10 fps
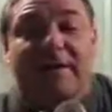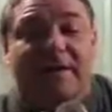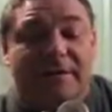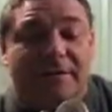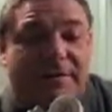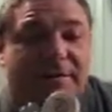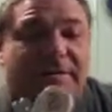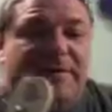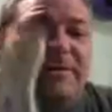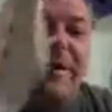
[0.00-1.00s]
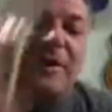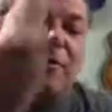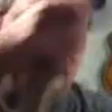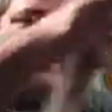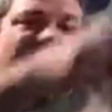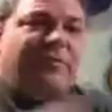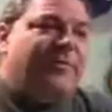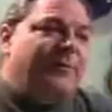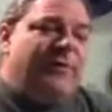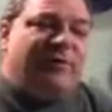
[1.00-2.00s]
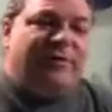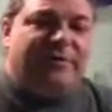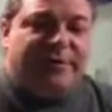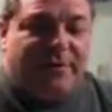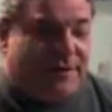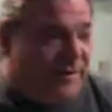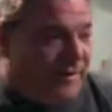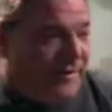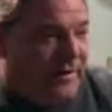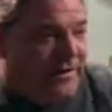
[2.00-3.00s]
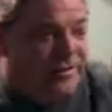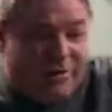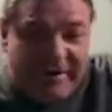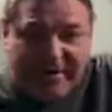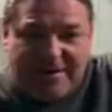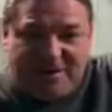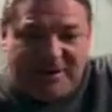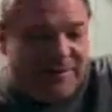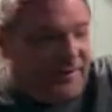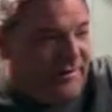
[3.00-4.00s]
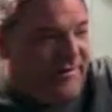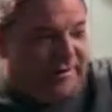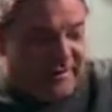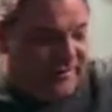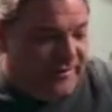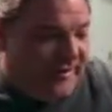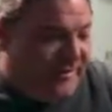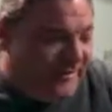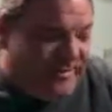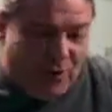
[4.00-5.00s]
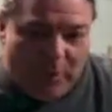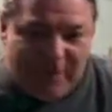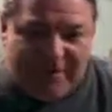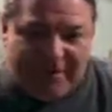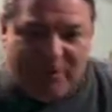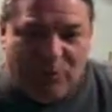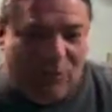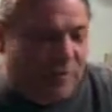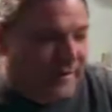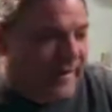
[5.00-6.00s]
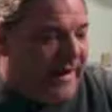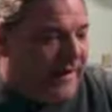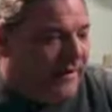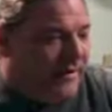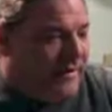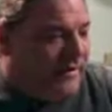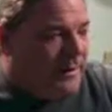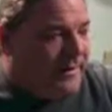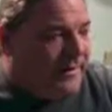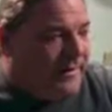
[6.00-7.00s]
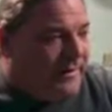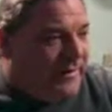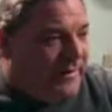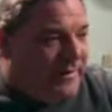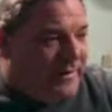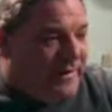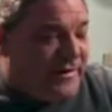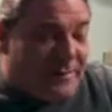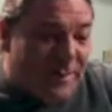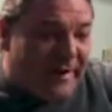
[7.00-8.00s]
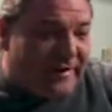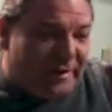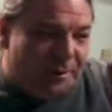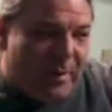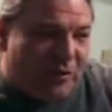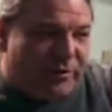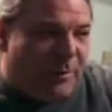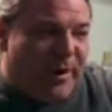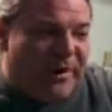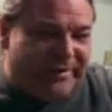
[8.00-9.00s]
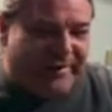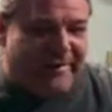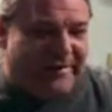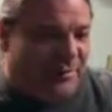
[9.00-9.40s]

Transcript: got to loosen the truss rod because, the string tension isn't so much anymore on the neck. But it's the most amazing thing to me is that